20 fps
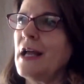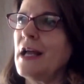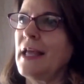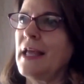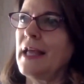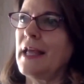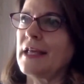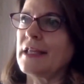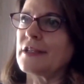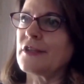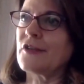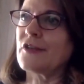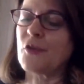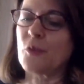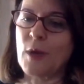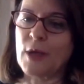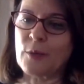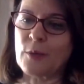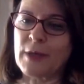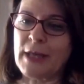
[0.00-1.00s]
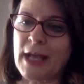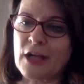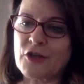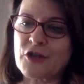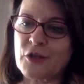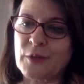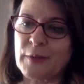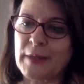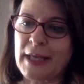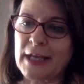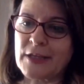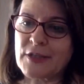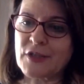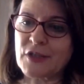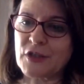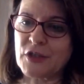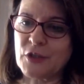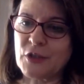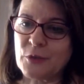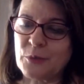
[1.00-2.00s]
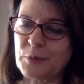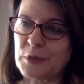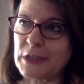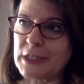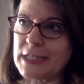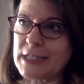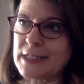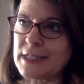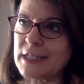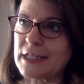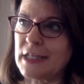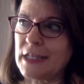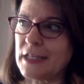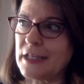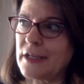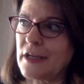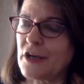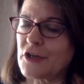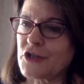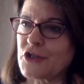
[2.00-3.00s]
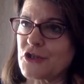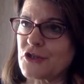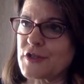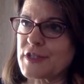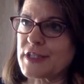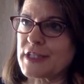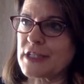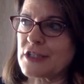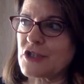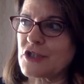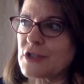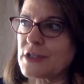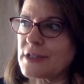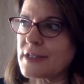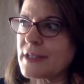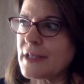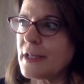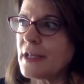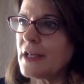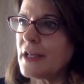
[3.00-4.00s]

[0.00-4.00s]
and the way we actually execute policing in our jurisdictions.